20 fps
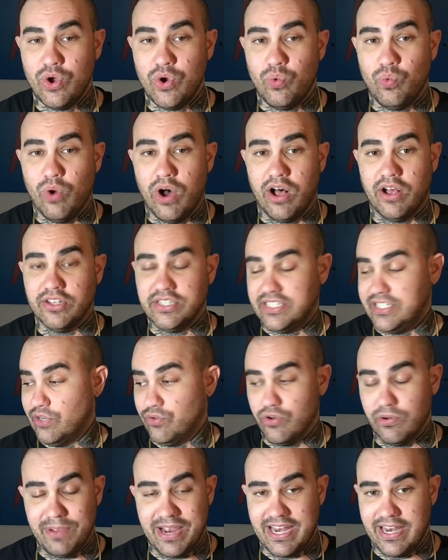while still
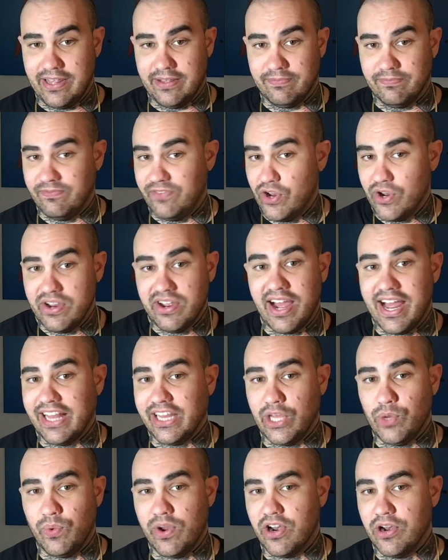remaining very
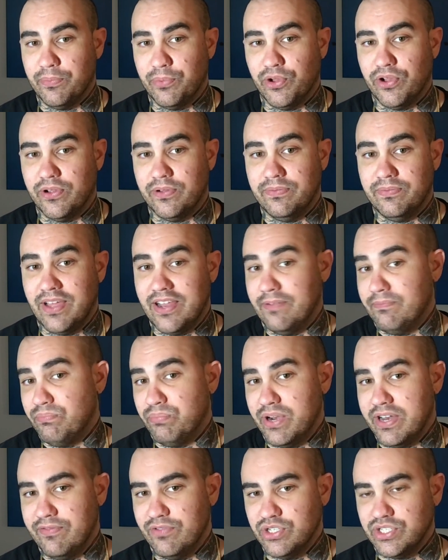highly wearable and
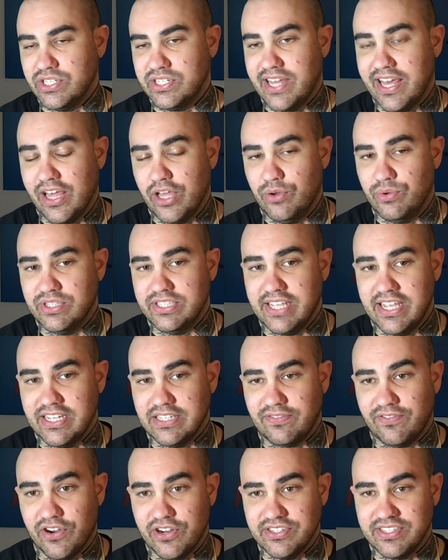pretty versatile i would say
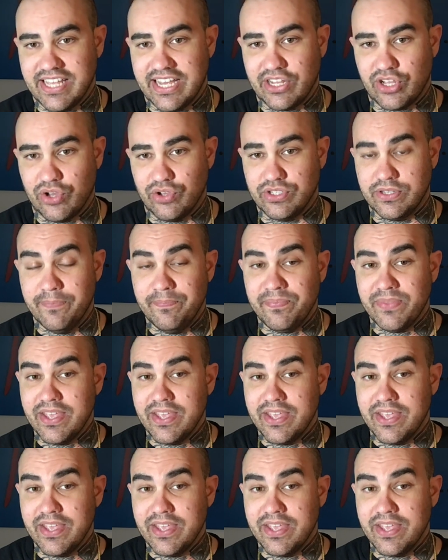as far as that goes